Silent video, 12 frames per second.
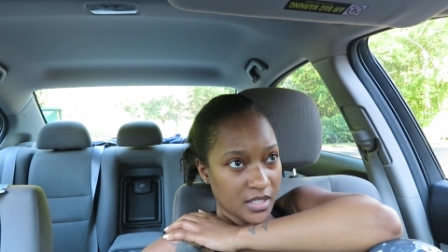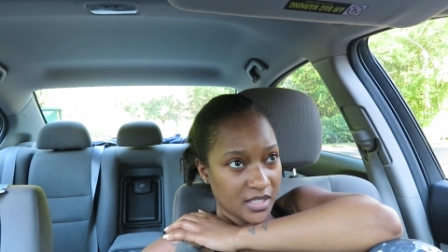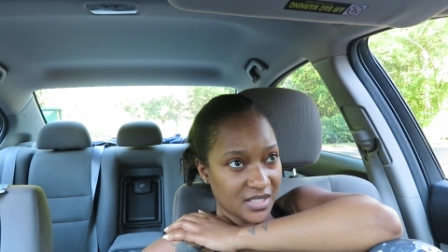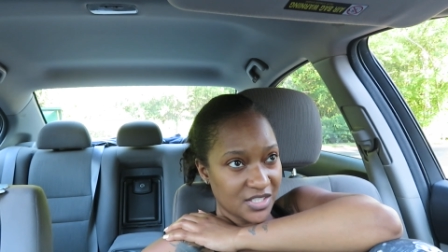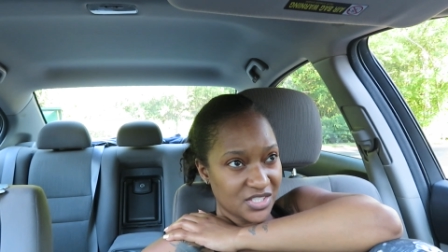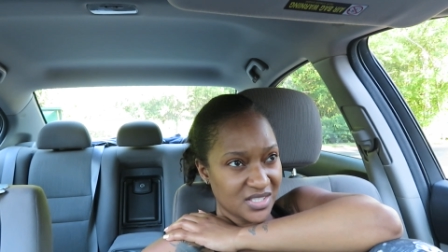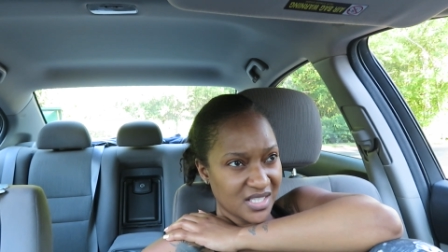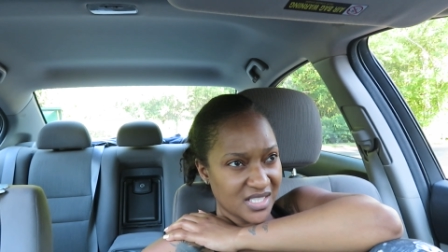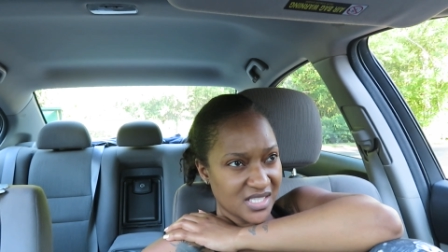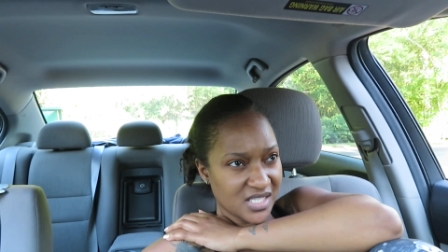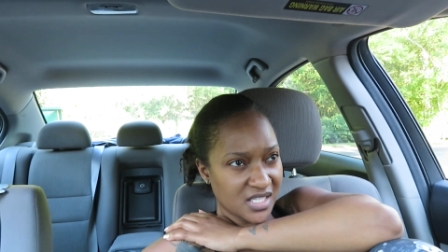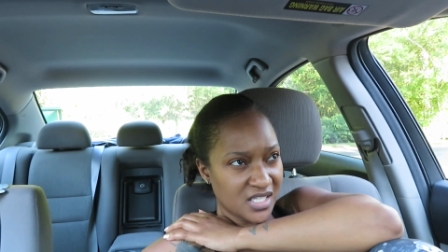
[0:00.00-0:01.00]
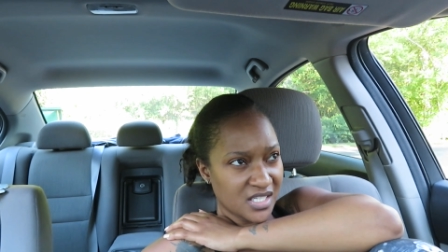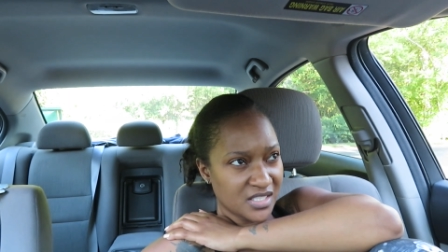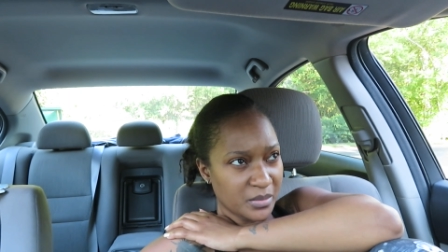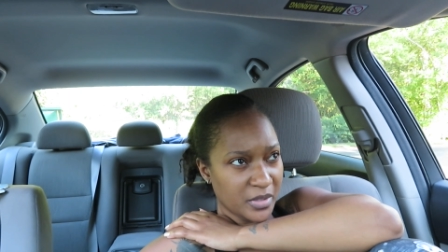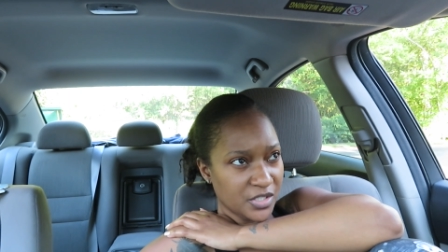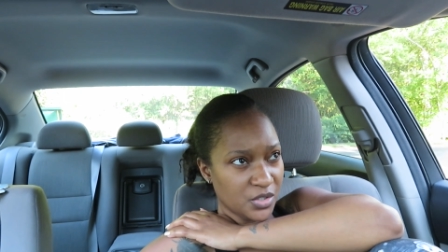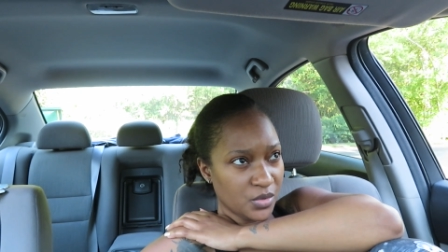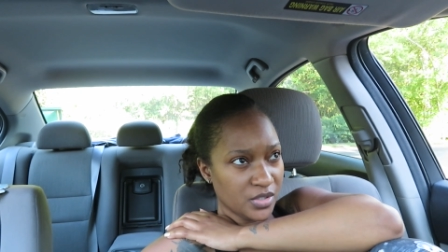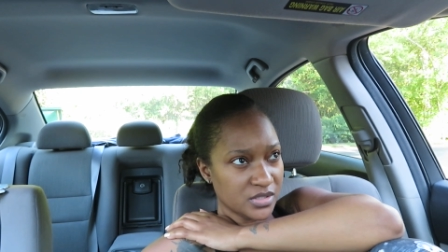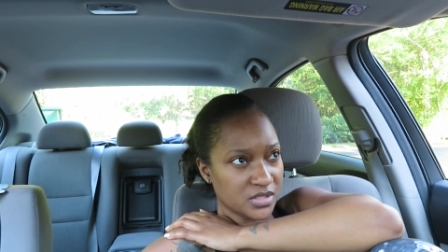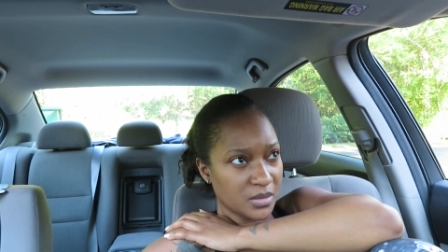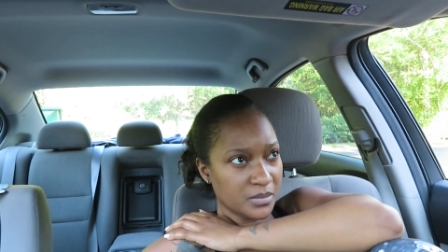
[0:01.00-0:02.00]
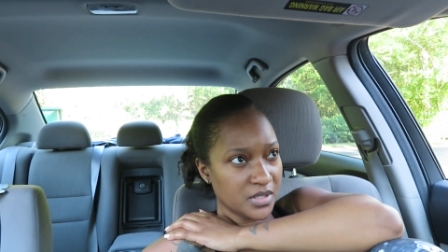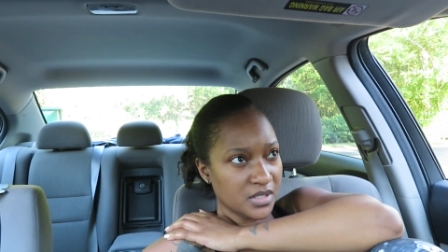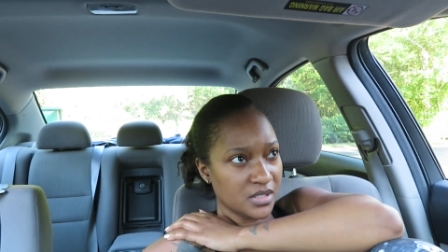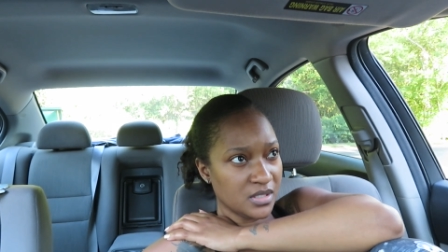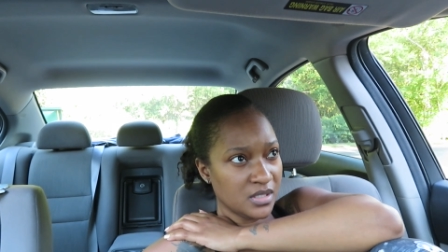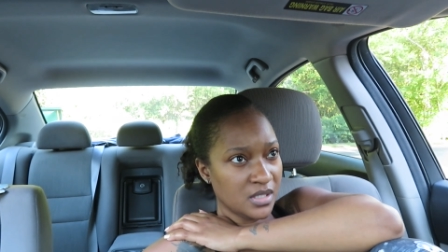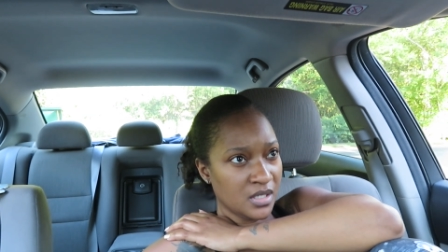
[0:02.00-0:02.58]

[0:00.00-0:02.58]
I think she, like, slid it under my door or something.